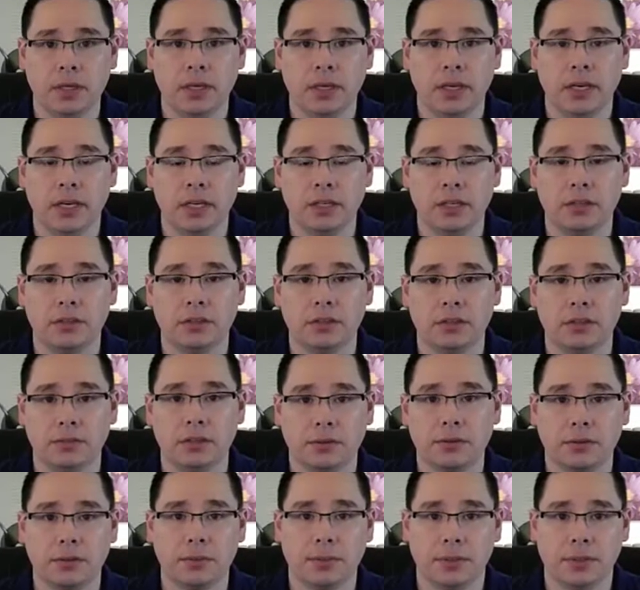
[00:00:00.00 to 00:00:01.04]
and you're the
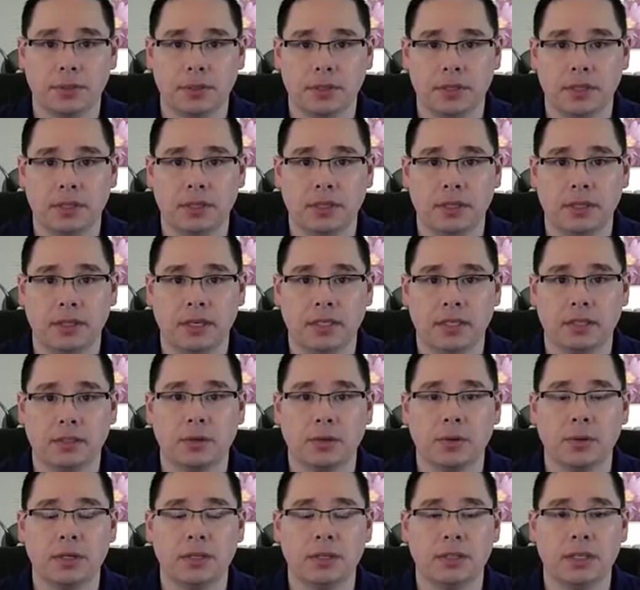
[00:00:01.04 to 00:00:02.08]
first person that's
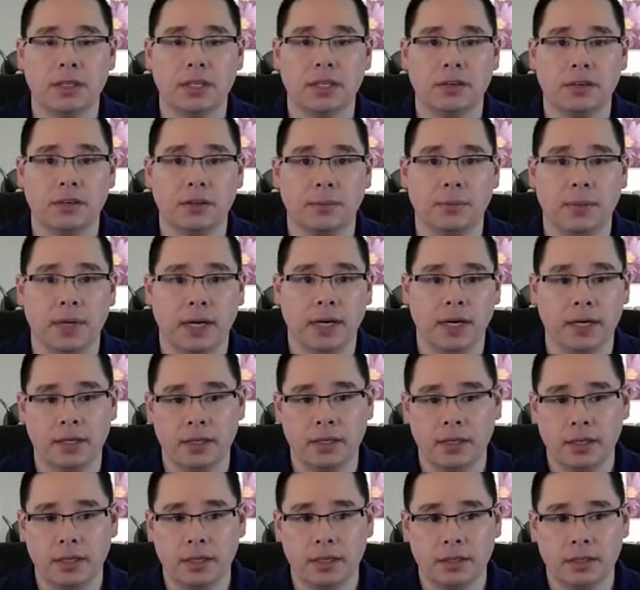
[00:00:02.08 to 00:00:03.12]
going to enter the pot.
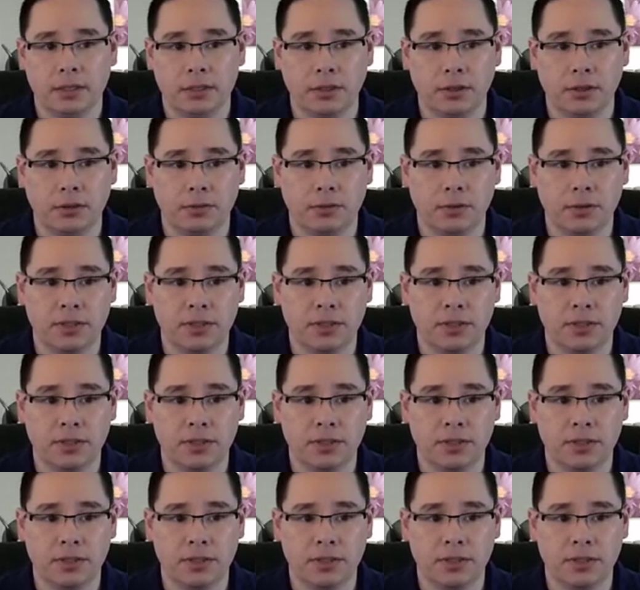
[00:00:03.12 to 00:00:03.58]
So for